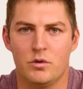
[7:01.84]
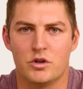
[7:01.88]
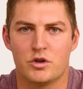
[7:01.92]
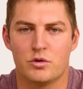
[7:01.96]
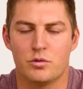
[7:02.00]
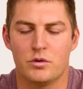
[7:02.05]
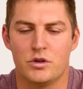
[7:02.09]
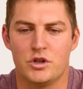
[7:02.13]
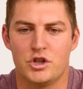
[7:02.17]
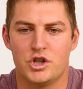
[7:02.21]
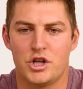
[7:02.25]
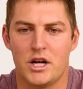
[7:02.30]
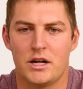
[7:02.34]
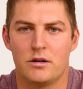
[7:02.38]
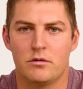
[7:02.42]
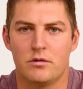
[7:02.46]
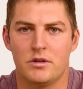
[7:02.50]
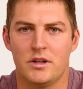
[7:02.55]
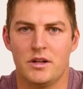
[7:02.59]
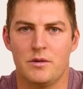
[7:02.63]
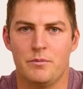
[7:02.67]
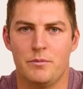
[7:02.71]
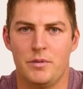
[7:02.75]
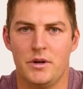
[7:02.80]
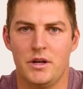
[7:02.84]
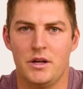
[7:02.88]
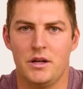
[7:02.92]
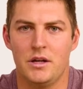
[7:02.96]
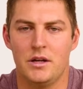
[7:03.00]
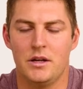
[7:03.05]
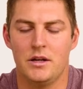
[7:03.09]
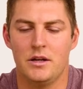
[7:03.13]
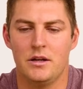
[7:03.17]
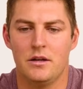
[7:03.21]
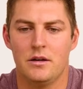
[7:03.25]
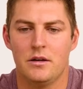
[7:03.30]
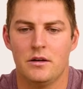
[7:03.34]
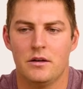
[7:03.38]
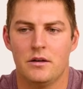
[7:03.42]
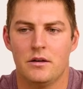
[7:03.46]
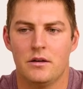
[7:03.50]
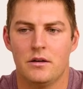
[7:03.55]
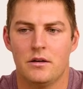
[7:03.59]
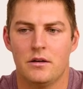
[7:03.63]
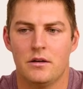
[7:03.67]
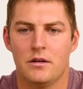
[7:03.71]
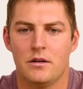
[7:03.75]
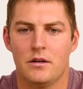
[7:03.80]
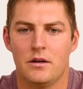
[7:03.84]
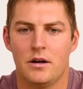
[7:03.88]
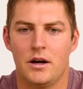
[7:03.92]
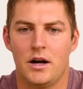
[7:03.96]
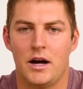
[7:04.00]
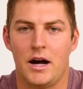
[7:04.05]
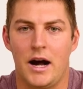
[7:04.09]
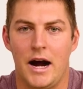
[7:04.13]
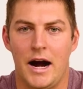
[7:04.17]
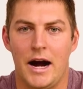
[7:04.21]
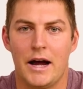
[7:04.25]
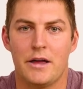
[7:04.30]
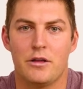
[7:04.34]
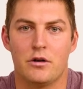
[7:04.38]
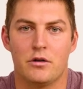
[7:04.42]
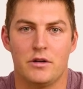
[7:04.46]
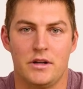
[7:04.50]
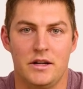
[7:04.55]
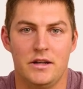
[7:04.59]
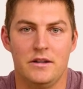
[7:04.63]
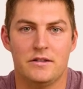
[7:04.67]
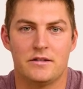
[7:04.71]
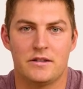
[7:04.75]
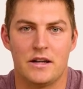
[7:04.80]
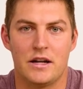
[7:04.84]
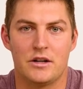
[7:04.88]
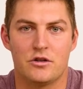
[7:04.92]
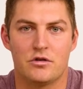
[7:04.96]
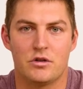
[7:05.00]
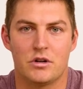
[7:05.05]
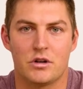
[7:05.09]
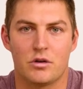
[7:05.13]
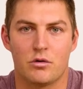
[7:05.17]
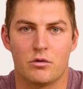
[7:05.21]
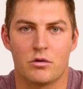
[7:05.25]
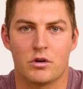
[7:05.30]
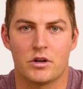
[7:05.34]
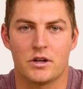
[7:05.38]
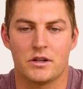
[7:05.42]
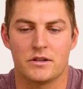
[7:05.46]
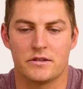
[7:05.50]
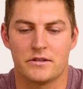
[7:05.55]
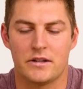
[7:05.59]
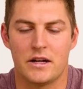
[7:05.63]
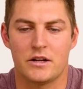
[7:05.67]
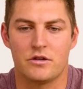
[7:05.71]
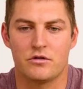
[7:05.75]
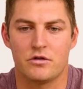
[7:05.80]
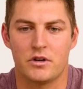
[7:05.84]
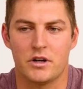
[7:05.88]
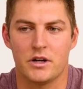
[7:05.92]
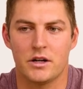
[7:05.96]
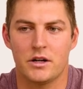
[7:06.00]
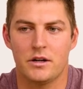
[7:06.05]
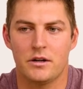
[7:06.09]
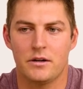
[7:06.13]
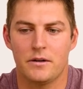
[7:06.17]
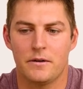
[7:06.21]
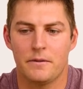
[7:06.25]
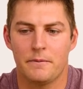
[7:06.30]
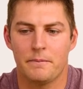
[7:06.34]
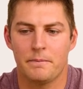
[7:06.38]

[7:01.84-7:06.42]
which would generally be either eccentric or concentric.